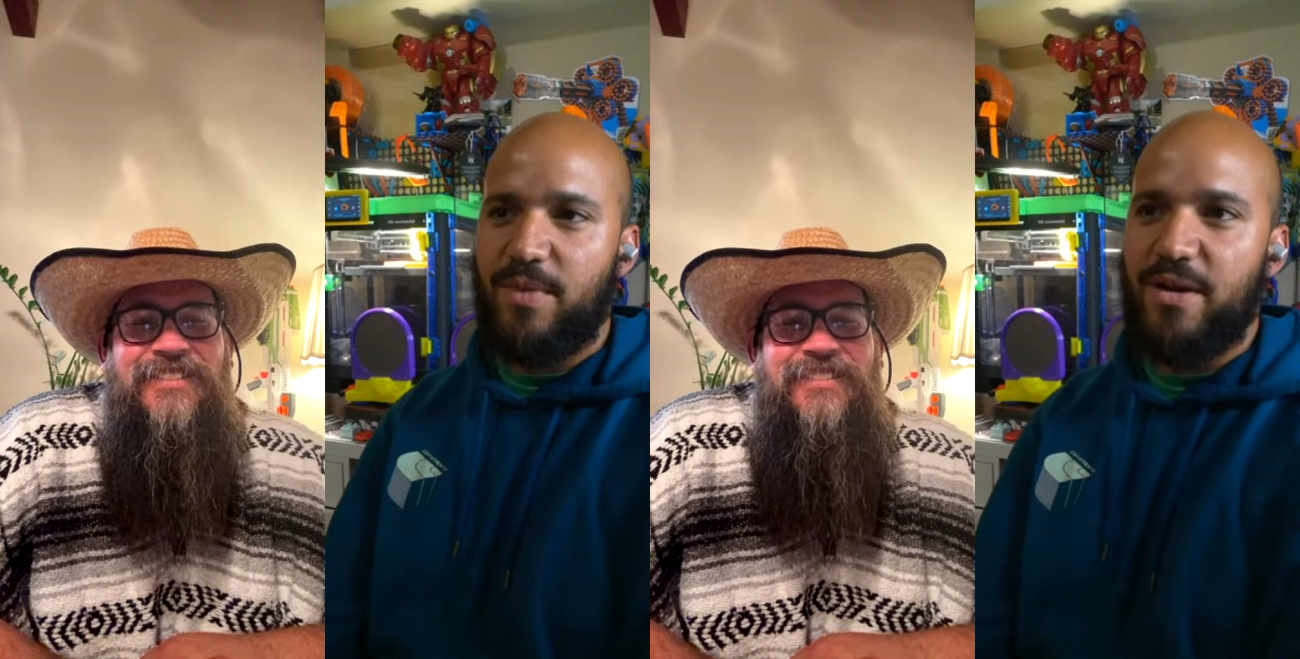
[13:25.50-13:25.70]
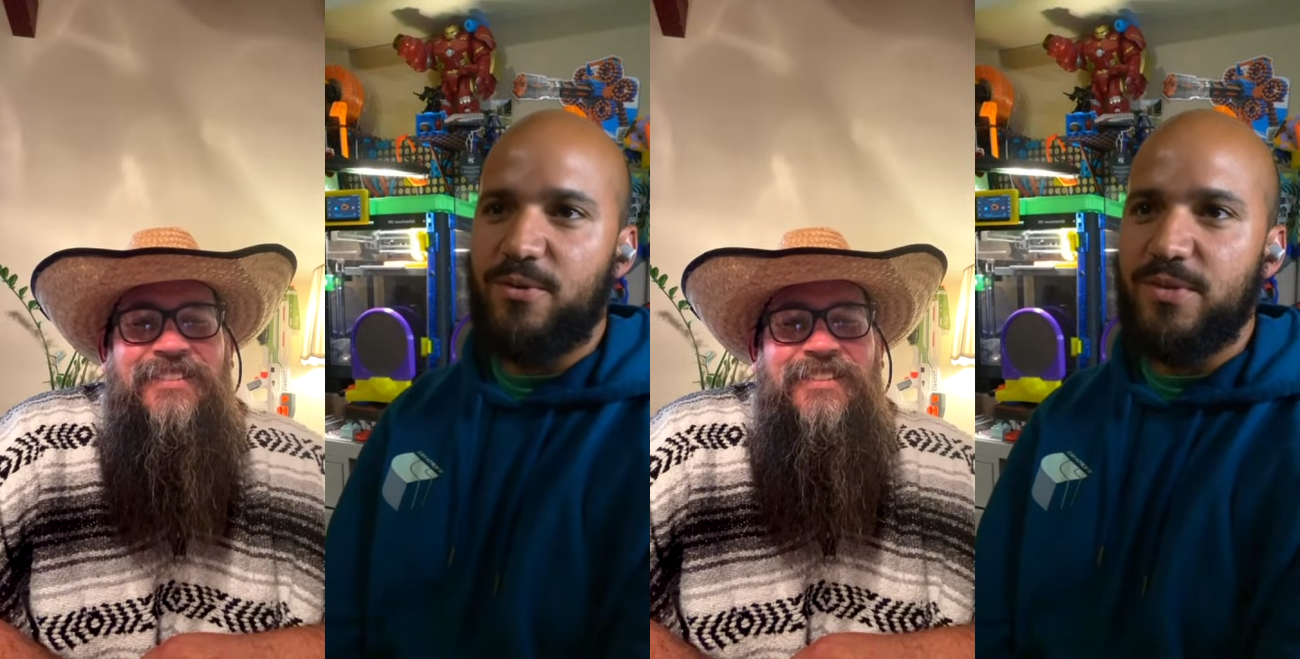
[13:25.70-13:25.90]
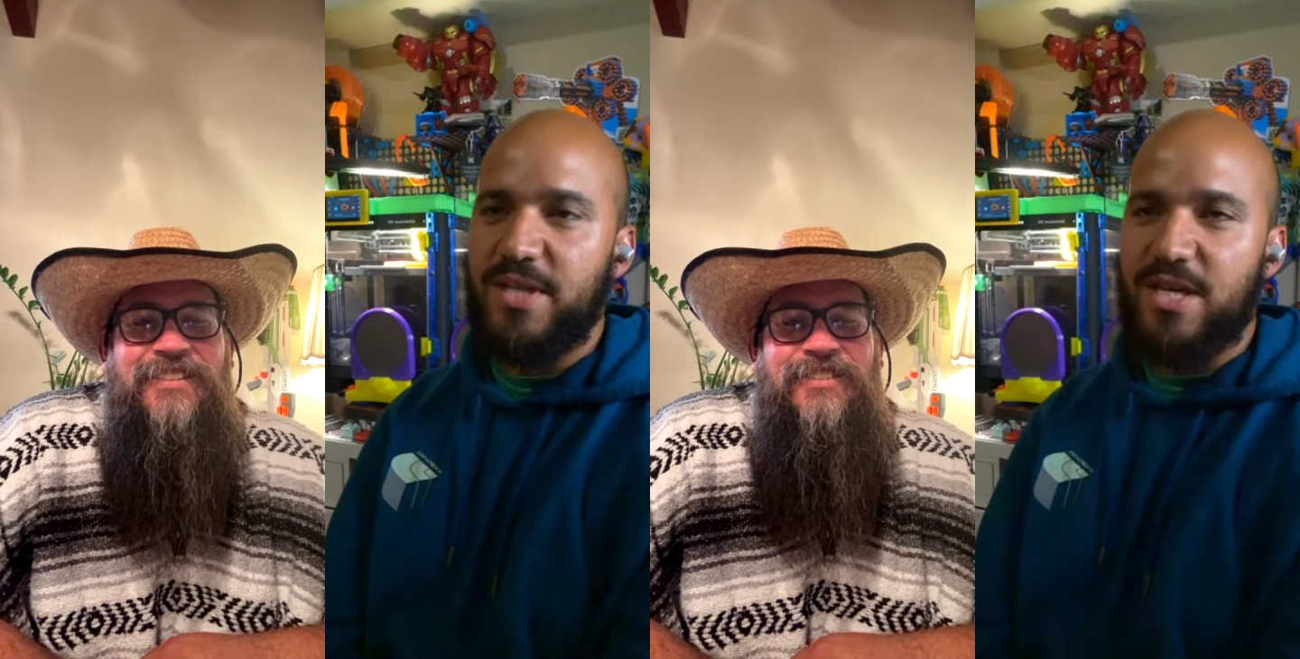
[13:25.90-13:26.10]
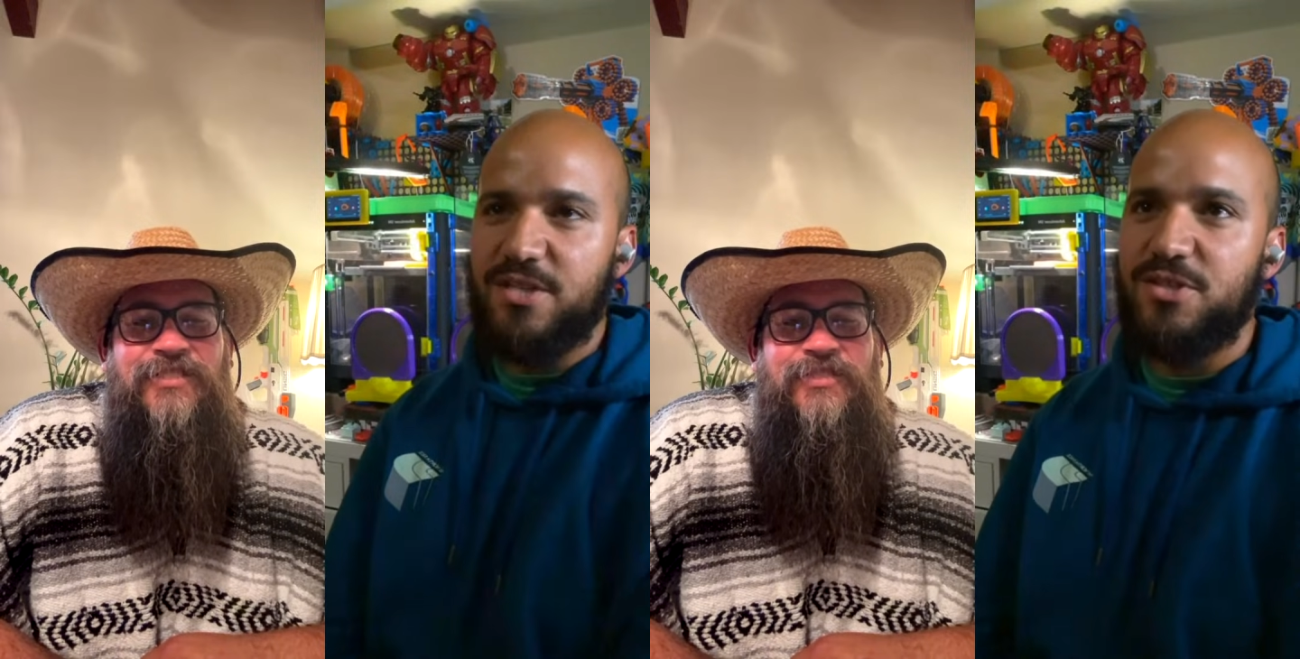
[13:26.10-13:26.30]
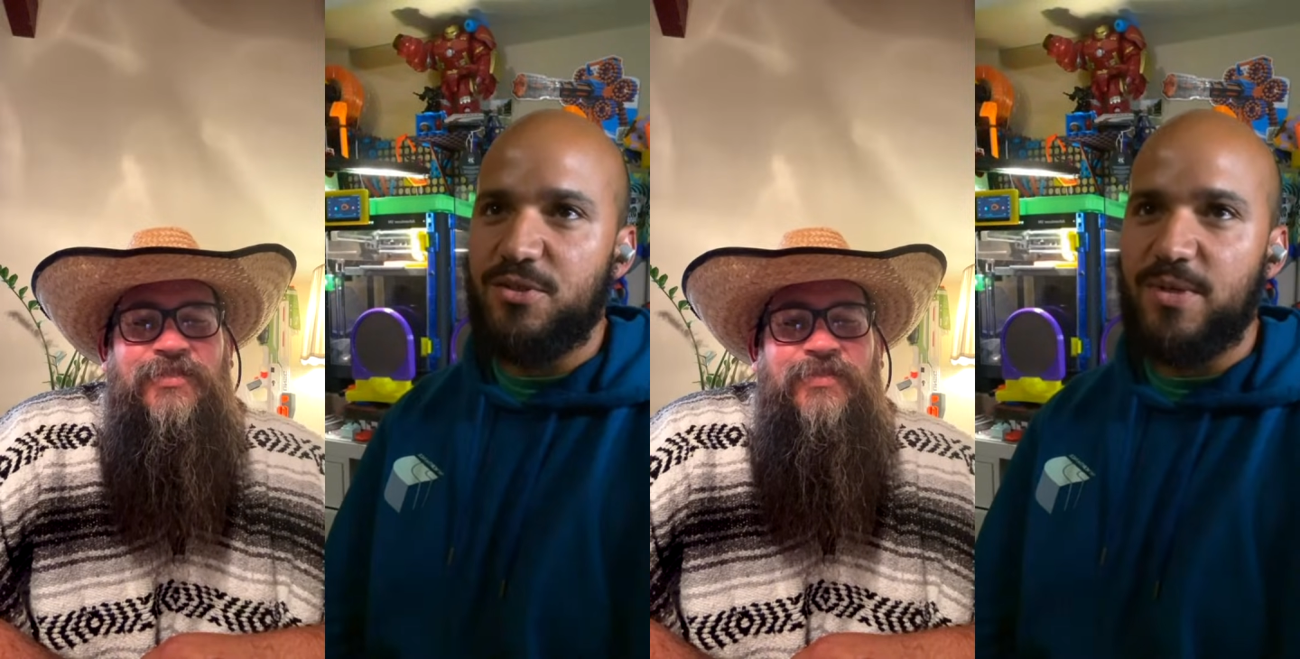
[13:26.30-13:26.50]
My only
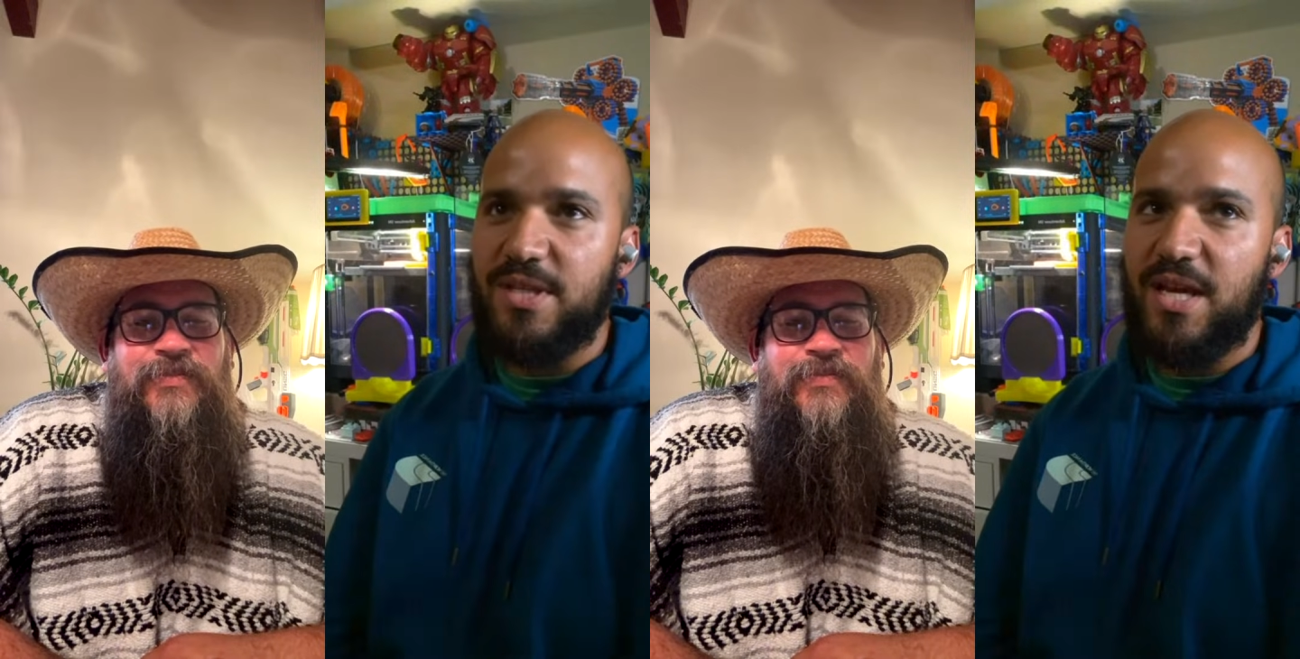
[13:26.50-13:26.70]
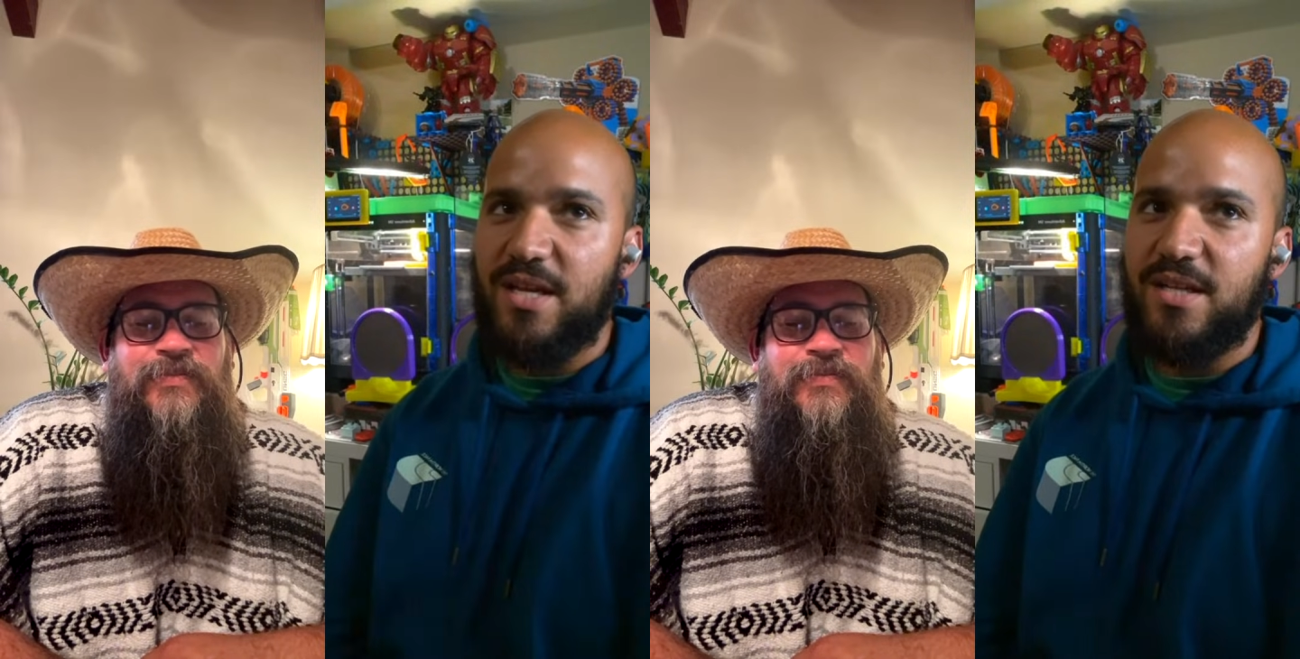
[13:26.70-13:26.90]
issue with